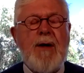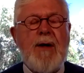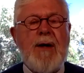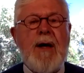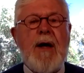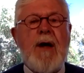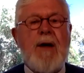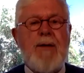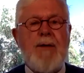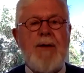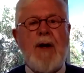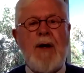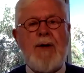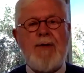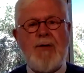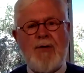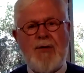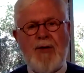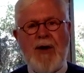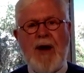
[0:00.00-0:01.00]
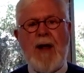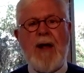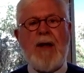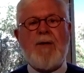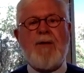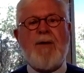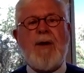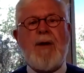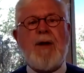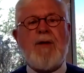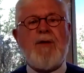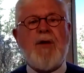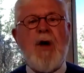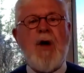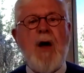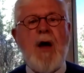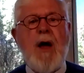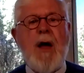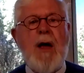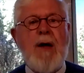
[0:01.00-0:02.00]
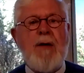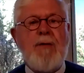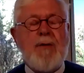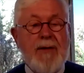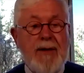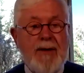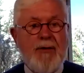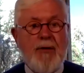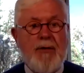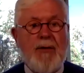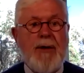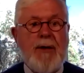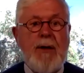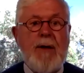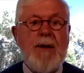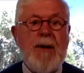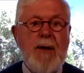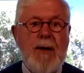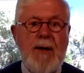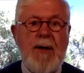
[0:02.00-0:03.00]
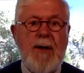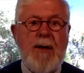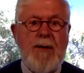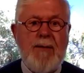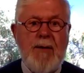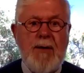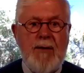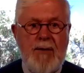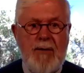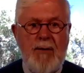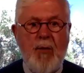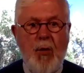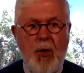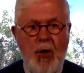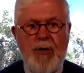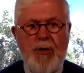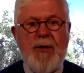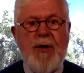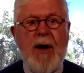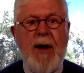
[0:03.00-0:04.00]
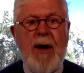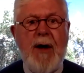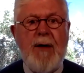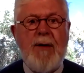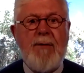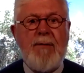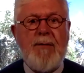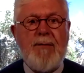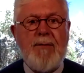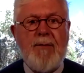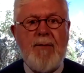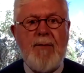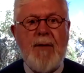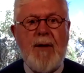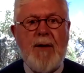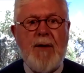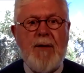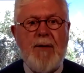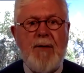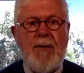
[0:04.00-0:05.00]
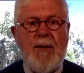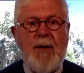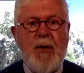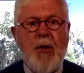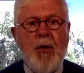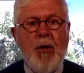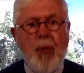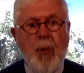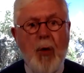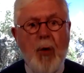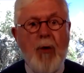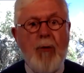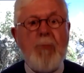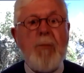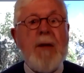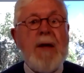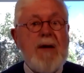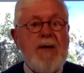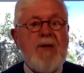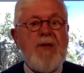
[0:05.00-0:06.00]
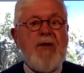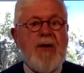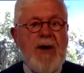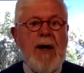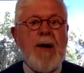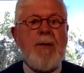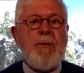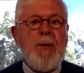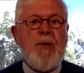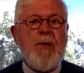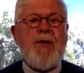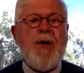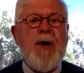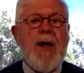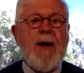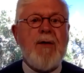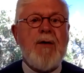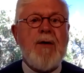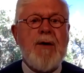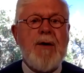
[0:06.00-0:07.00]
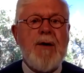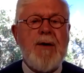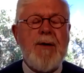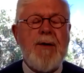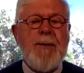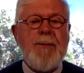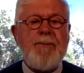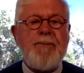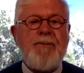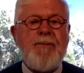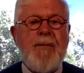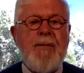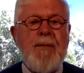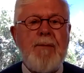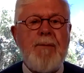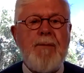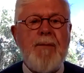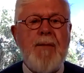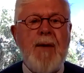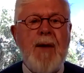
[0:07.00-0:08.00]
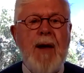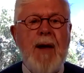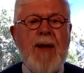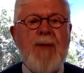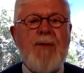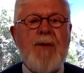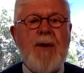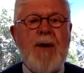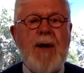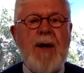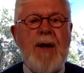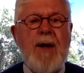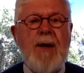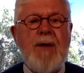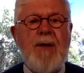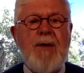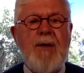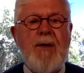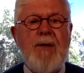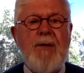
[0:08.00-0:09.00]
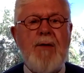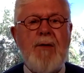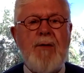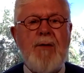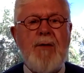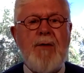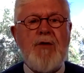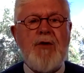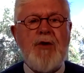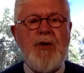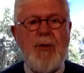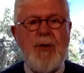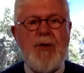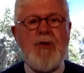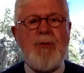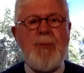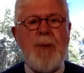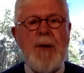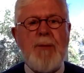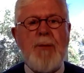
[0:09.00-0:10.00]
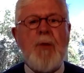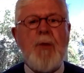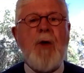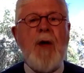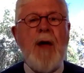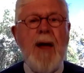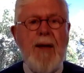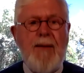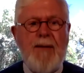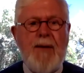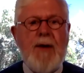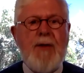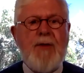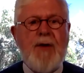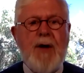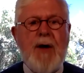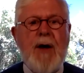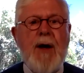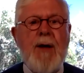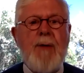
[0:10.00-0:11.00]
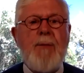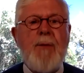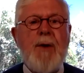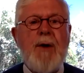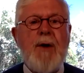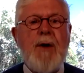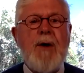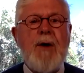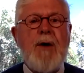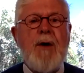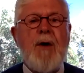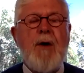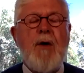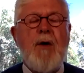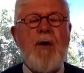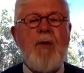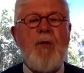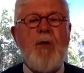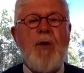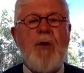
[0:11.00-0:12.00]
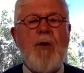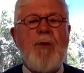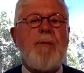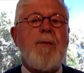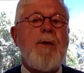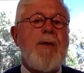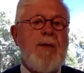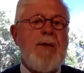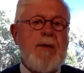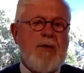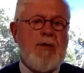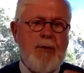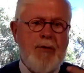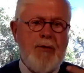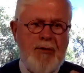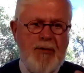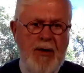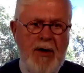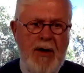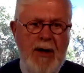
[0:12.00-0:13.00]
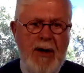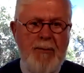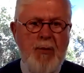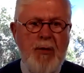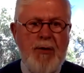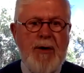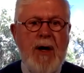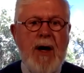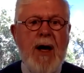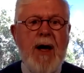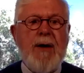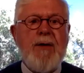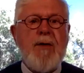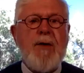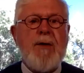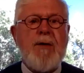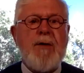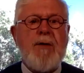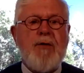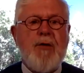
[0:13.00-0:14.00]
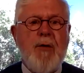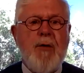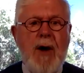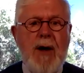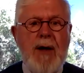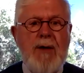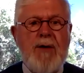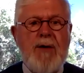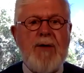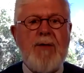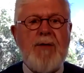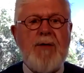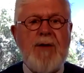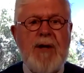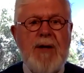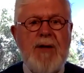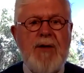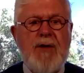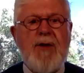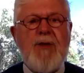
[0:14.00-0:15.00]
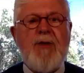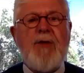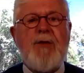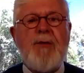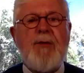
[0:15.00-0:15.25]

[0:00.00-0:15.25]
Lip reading: Now, understand that a tithe, literally, the word tithe, the old word, means 10%. And the Jewish people at that time were, this was a time when God tried to teach us